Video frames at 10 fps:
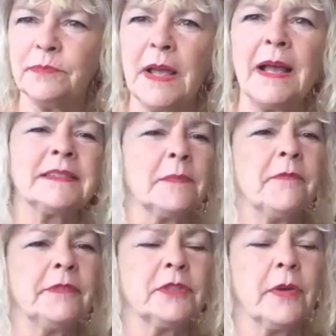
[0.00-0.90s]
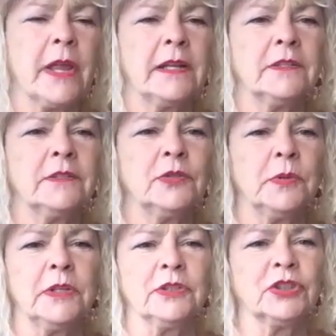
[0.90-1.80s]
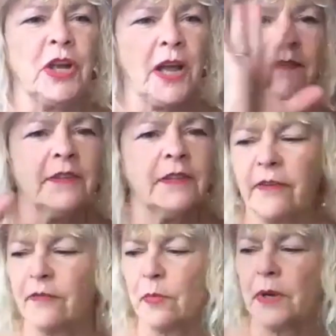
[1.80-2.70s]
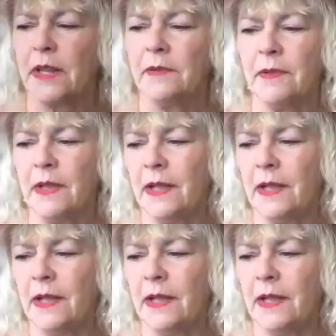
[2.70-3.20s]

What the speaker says: ask him if it's okay to do a little shot of it for everybody.